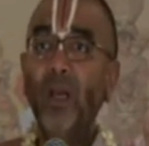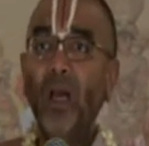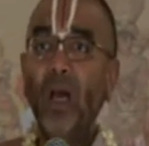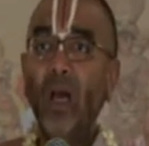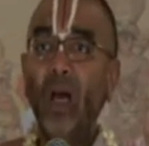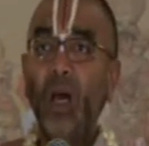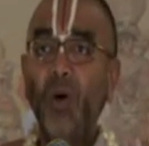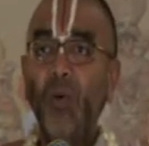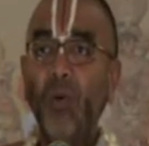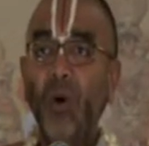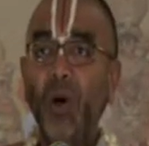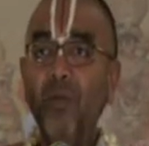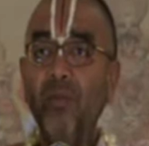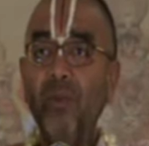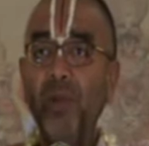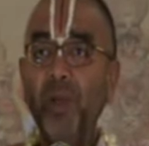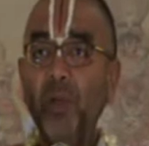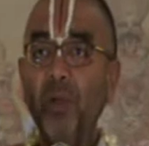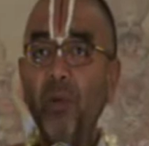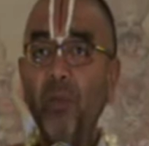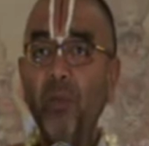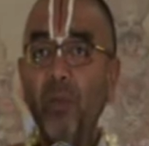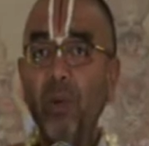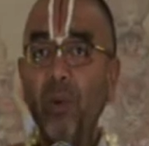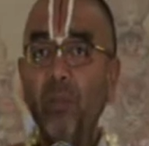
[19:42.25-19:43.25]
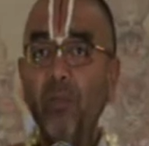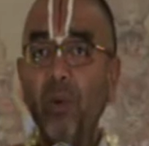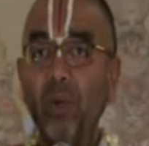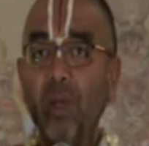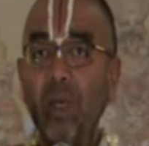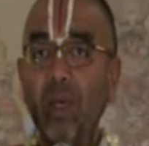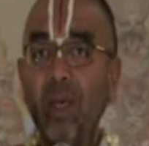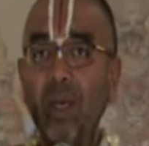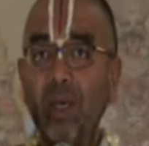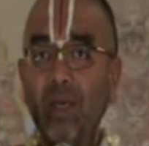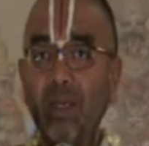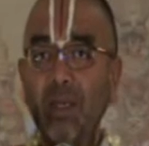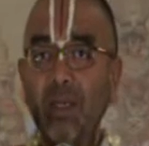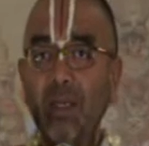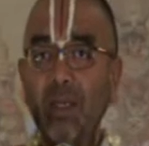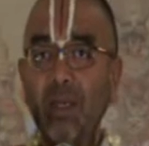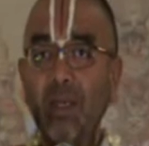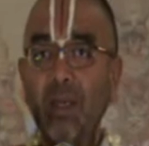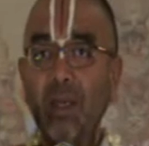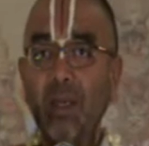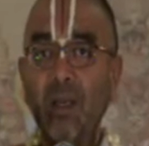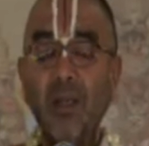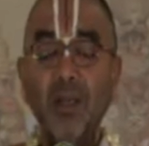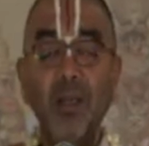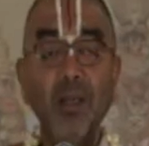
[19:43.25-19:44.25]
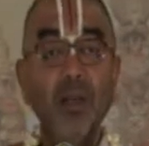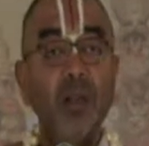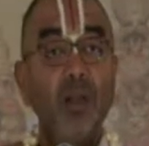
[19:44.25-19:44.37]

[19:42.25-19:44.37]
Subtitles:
How are we to put a curtain here?